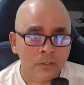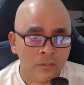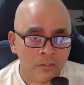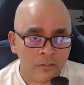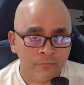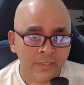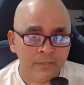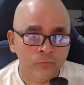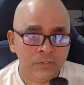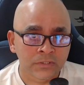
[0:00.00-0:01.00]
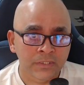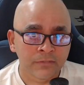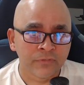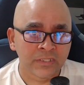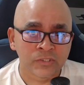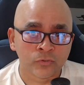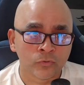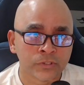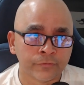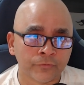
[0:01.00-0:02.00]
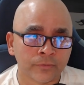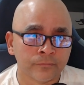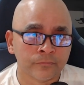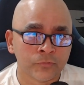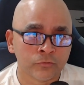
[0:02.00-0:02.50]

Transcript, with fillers: uh, where I worked in various roles from